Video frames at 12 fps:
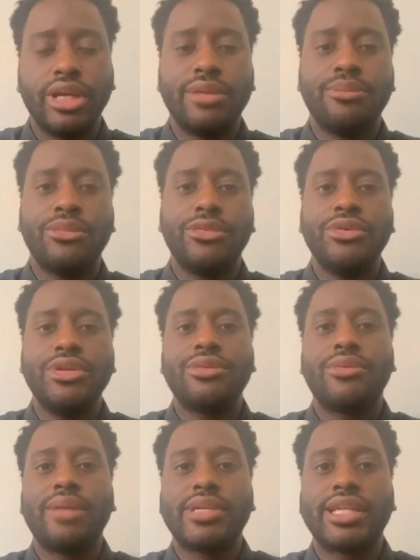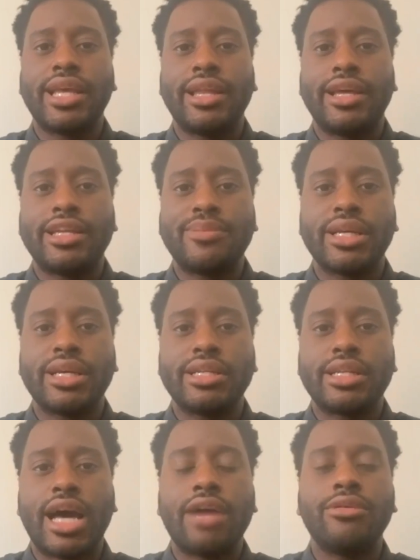And the reason why I'm saying that is
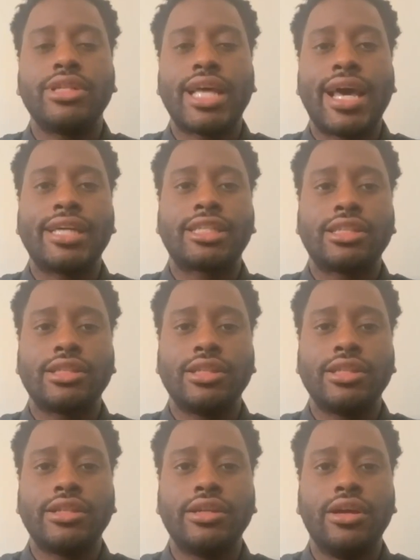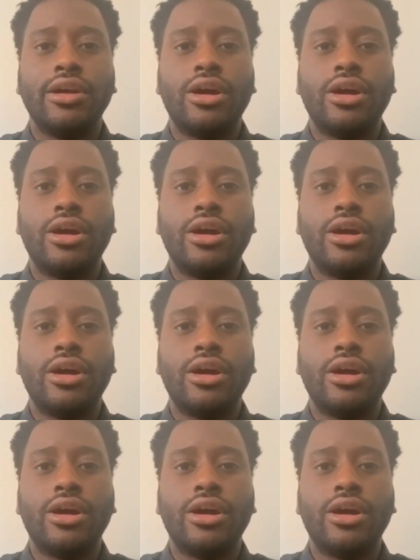because I was actually